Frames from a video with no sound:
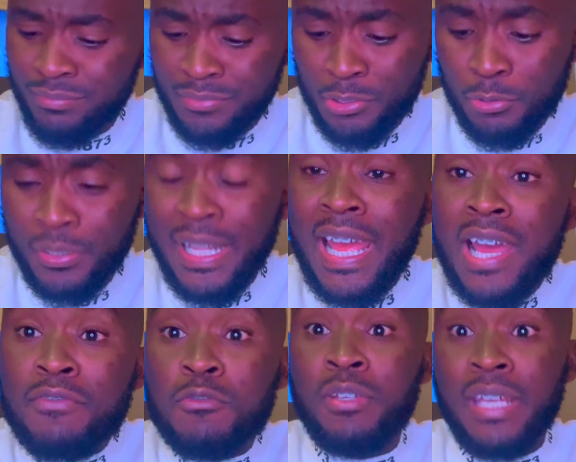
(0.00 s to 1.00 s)
You will
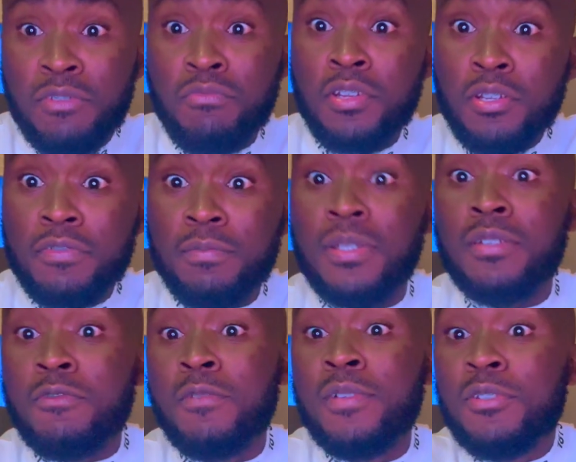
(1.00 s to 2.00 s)
have to get rid of me
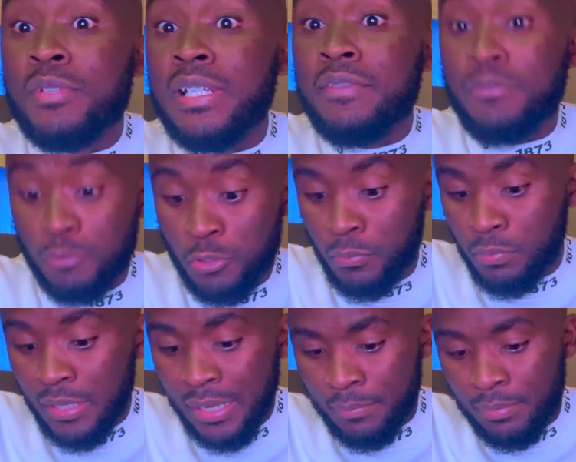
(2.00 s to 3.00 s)
if I need to leave
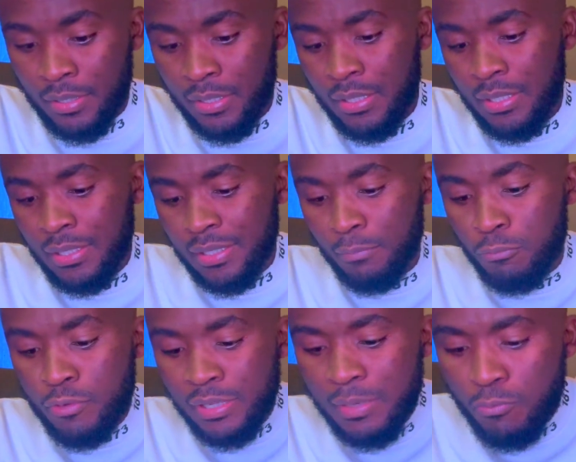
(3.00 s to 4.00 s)

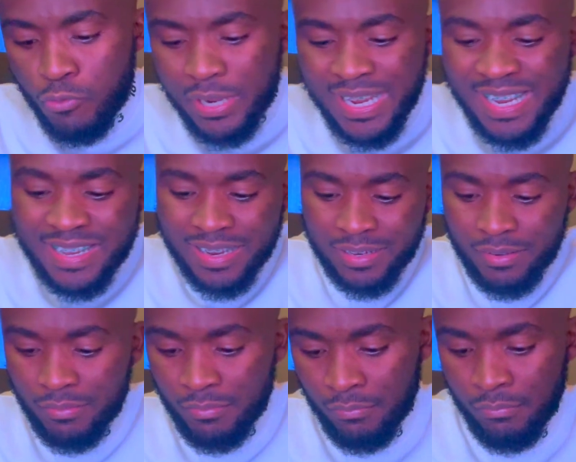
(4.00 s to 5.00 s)
YouTube.
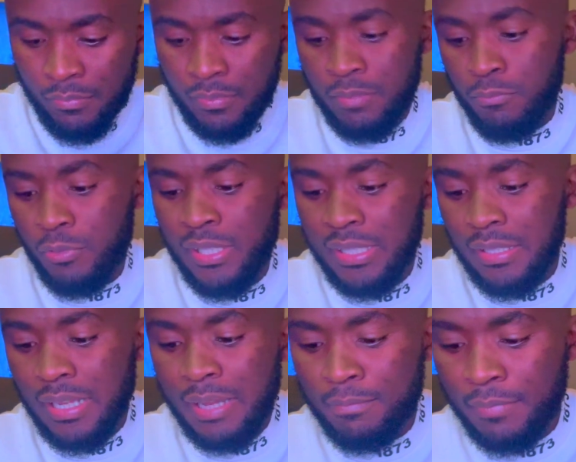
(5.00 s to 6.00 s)
Really
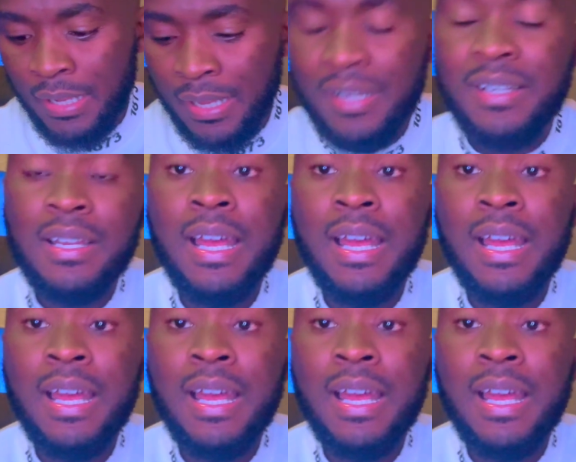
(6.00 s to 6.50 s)
back.